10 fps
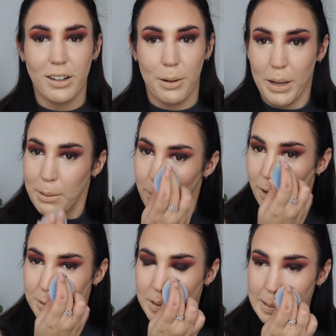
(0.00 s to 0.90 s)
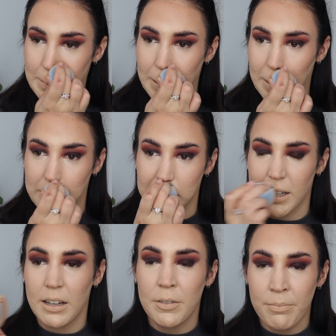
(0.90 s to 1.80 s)
Like, people ask me sometimes
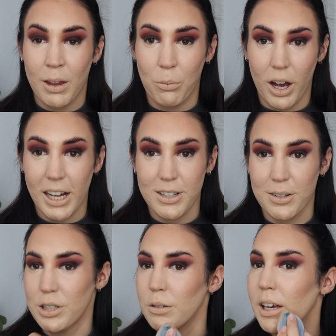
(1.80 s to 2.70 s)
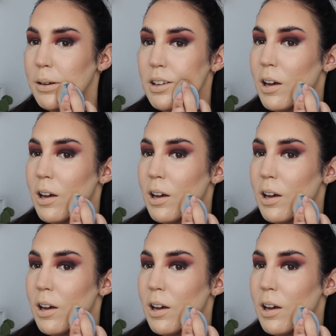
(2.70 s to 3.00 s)
why I don't do it.